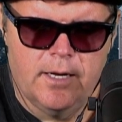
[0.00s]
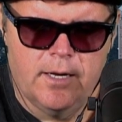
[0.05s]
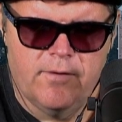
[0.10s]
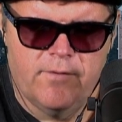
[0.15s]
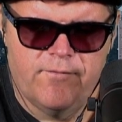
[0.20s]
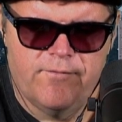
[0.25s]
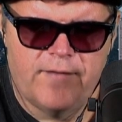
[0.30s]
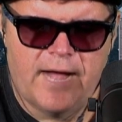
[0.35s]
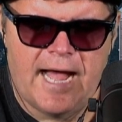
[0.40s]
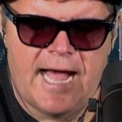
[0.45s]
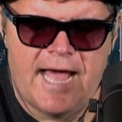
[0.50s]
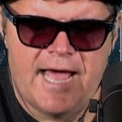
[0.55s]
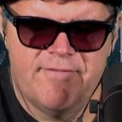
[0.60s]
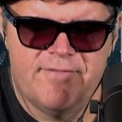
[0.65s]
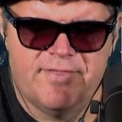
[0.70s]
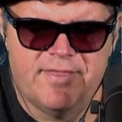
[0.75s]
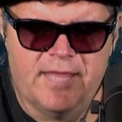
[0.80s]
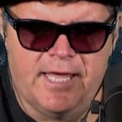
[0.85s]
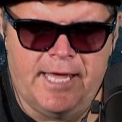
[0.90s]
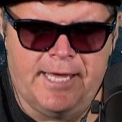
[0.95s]
5
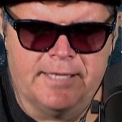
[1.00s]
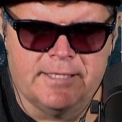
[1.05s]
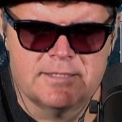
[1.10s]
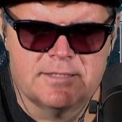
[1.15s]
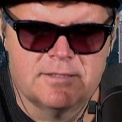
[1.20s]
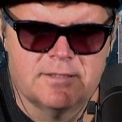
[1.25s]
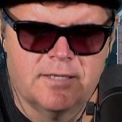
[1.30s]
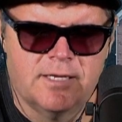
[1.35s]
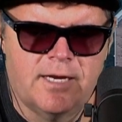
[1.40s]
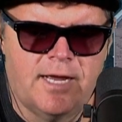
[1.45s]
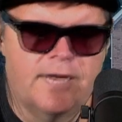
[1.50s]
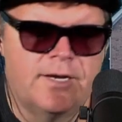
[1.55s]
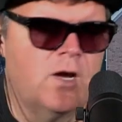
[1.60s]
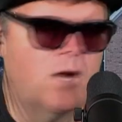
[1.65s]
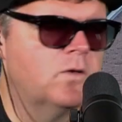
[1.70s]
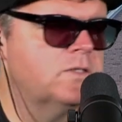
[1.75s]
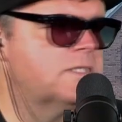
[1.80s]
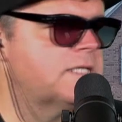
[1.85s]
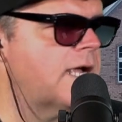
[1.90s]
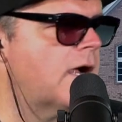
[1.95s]
things, and I
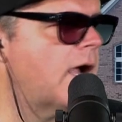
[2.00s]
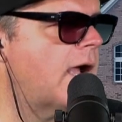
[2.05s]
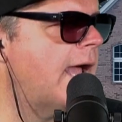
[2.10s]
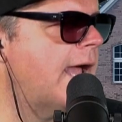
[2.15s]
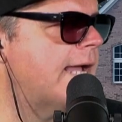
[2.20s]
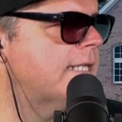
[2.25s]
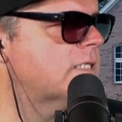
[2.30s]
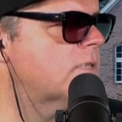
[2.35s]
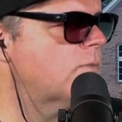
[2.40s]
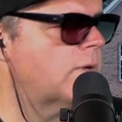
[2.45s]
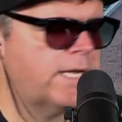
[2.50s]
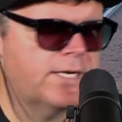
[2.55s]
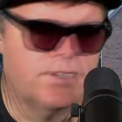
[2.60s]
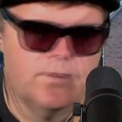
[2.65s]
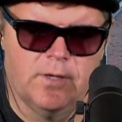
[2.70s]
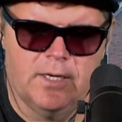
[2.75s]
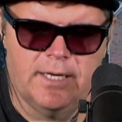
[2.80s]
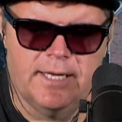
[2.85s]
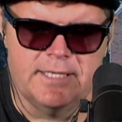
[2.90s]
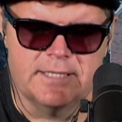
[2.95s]
know Sarah hates it when I
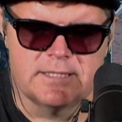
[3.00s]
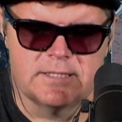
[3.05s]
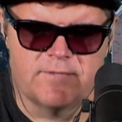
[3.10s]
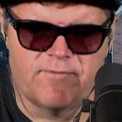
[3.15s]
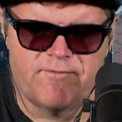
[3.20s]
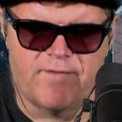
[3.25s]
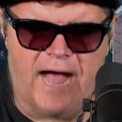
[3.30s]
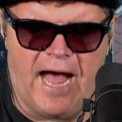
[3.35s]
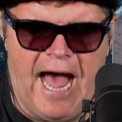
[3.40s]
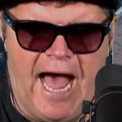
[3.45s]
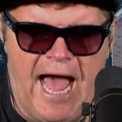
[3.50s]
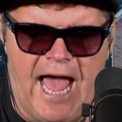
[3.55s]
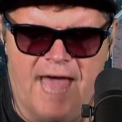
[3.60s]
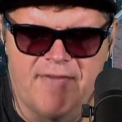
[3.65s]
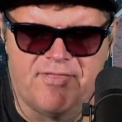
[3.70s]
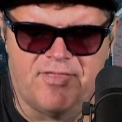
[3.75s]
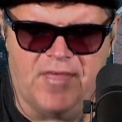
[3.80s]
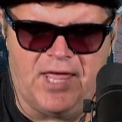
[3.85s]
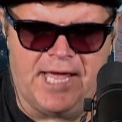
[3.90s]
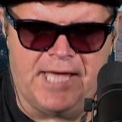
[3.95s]
do a list.
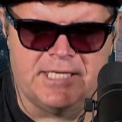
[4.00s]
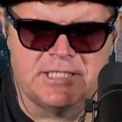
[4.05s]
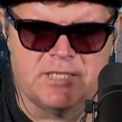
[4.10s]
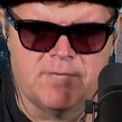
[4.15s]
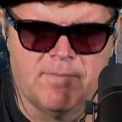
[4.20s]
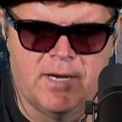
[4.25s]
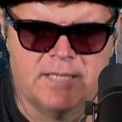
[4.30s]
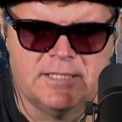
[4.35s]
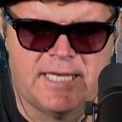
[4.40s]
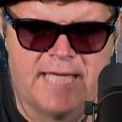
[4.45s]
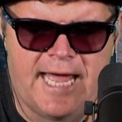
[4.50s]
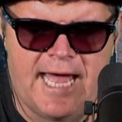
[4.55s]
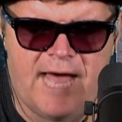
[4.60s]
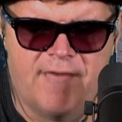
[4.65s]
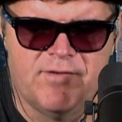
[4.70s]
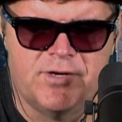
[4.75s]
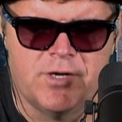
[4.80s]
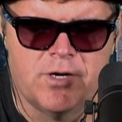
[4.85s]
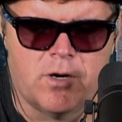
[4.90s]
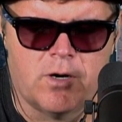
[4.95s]
5 things you must
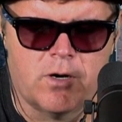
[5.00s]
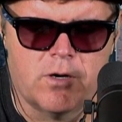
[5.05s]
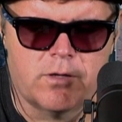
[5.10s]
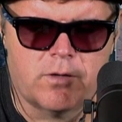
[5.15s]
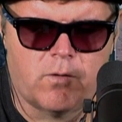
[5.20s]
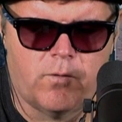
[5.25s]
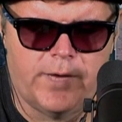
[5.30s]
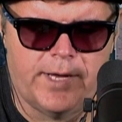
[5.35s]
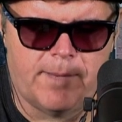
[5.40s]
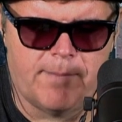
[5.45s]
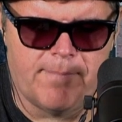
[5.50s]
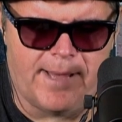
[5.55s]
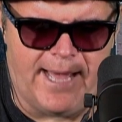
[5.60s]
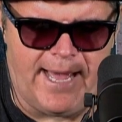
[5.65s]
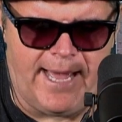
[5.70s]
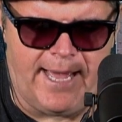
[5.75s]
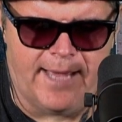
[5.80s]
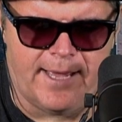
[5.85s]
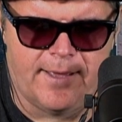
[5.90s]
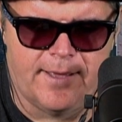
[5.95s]
have in your earthquake
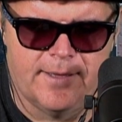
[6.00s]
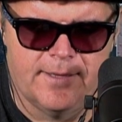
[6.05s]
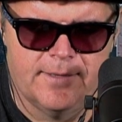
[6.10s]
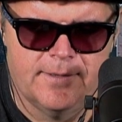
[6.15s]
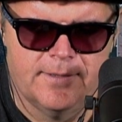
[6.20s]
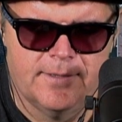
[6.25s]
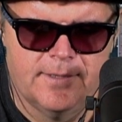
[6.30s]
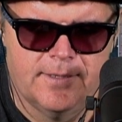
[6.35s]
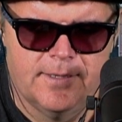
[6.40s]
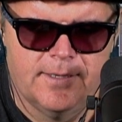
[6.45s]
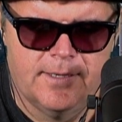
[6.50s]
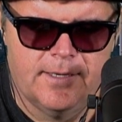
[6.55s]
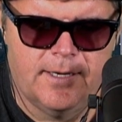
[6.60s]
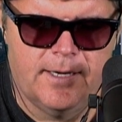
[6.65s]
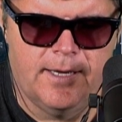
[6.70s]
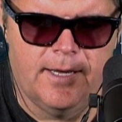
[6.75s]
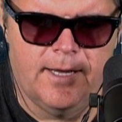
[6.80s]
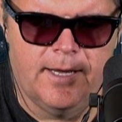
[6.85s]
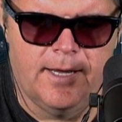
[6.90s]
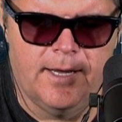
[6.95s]
bag.
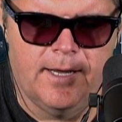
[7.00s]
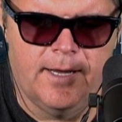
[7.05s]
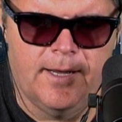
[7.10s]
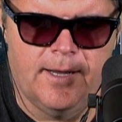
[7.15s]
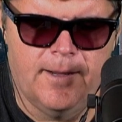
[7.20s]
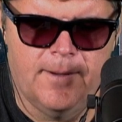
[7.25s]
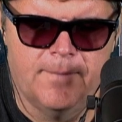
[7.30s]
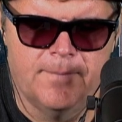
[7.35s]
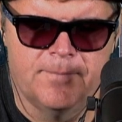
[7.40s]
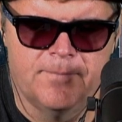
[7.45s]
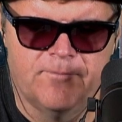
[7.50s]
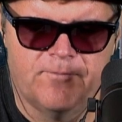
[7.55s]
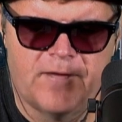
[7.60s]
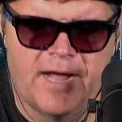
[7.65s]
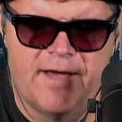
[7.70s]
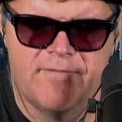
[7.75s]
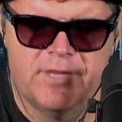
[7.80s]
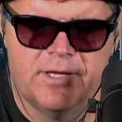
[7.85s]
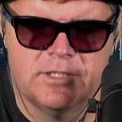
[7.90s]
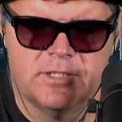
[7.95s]
5
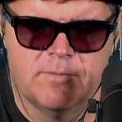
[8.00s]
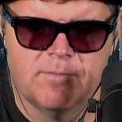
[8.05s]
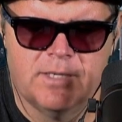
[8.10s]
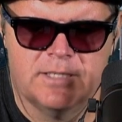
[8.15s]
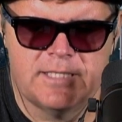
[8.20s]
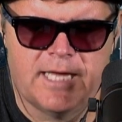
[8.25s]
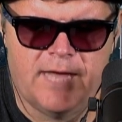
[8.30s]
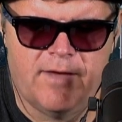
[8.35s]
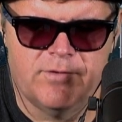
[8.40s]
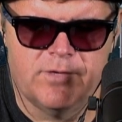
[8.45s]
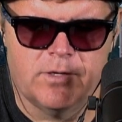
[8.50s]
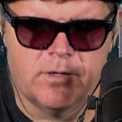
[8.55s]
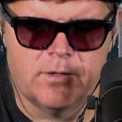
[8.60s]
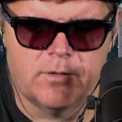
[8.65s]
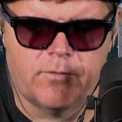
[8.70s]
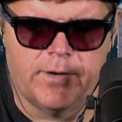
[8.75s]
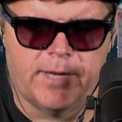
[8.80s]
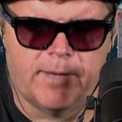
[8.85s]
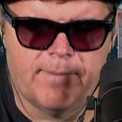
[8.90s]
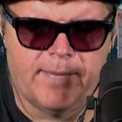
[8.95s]
things you must have in your
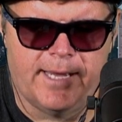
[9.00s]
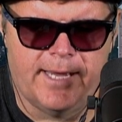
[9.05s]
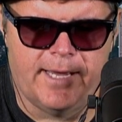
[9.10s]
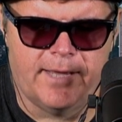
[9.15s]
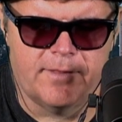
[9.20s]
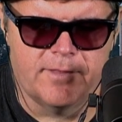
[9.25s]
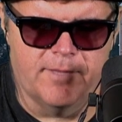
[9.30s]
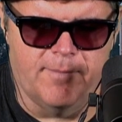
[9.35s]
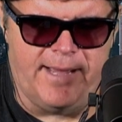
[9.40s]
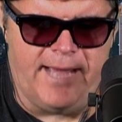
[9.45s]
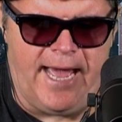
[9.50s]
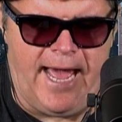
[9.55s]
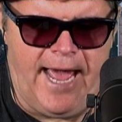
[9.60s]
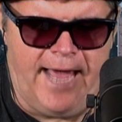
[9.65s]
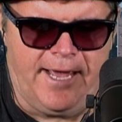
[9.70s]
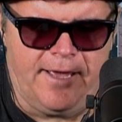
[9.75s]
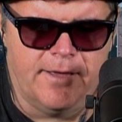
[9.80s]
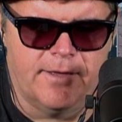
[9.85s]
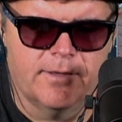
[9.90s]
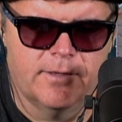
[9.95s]
earthquake bag. The
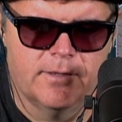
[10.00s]
bag.